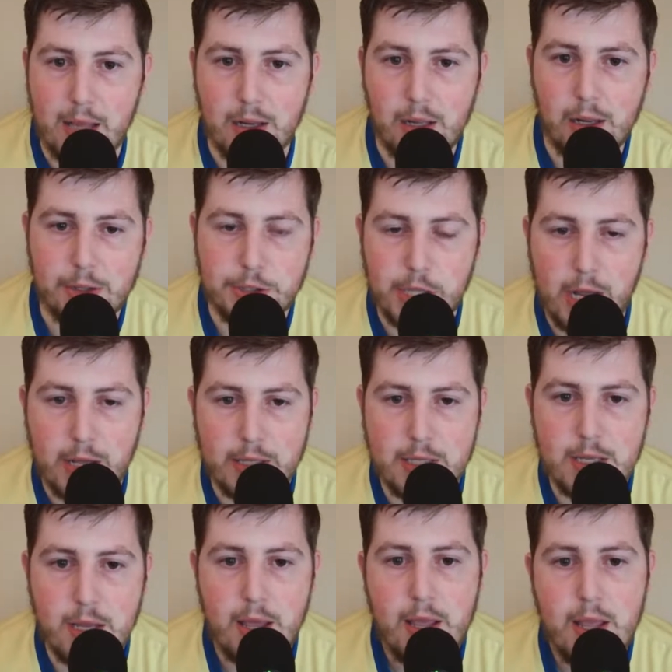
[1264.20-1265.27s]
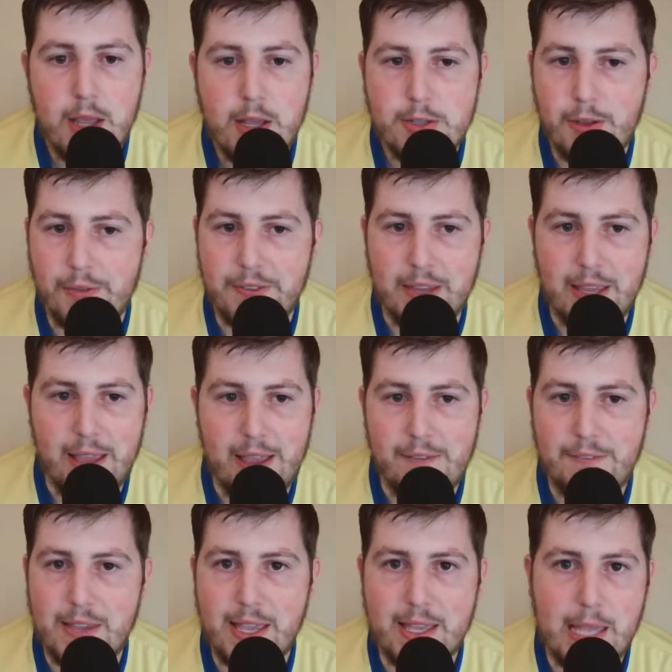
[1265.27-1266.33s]
a lot of shots. So
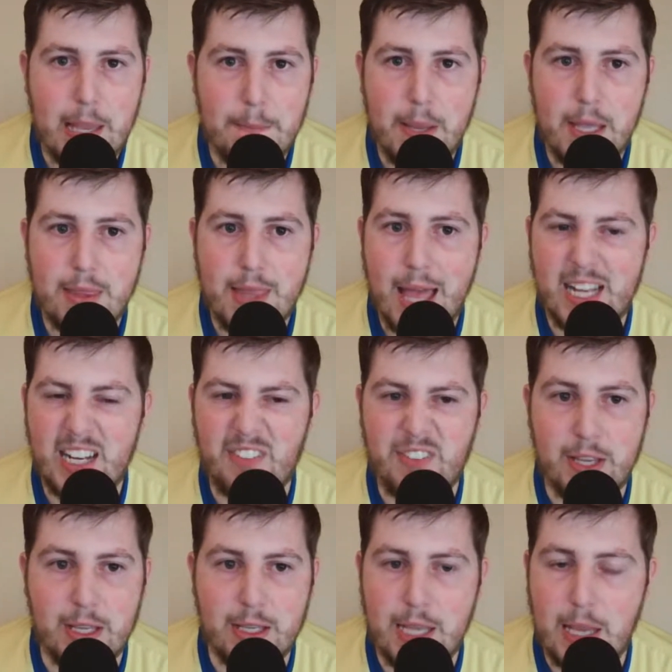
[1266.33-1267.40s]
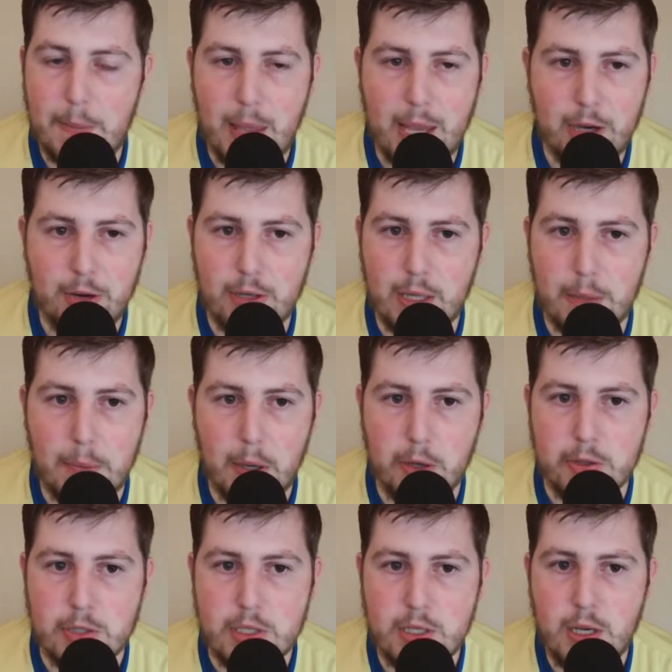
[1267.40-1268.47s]
if he can keep being that, if he can keep anchoring the
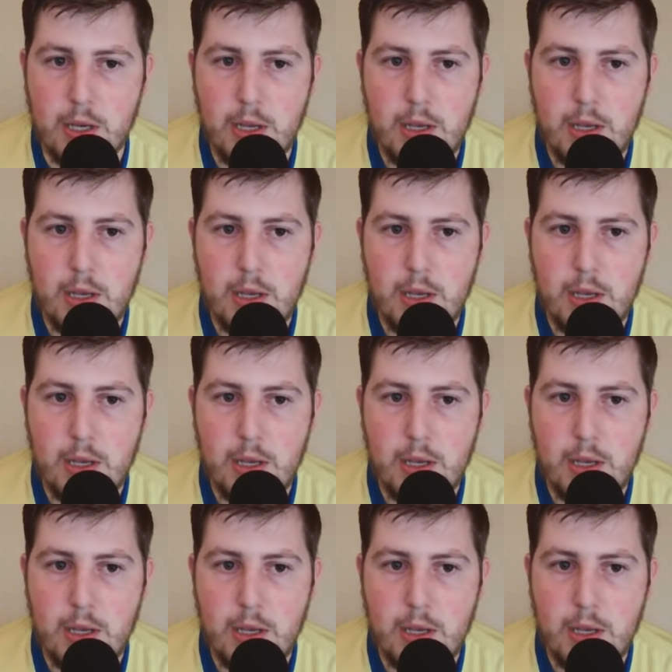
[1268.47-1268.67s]
post,